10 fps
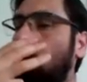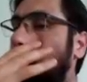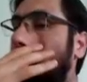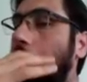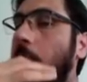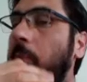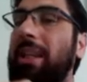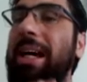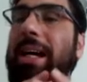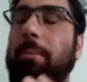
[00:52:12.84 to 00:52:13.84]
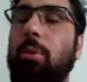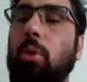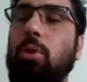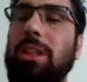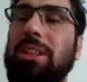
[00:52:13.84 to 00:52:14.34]
The only problem with that
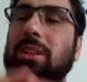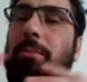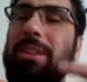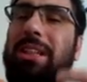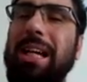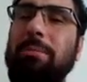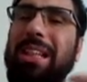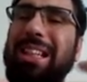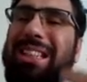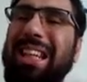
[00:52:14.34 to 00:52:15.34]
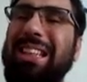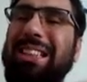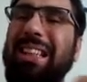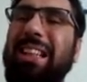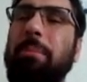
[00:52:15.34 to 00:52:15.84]
approach is sometimes
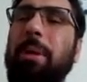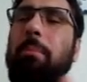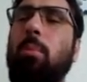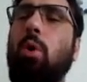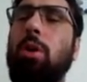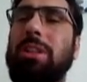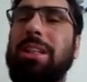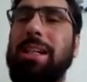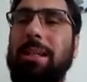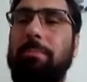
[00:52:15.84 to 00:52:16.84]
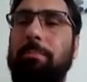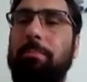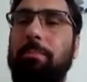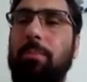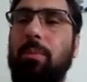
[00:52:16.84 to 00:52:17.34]
it takes a little bit more time.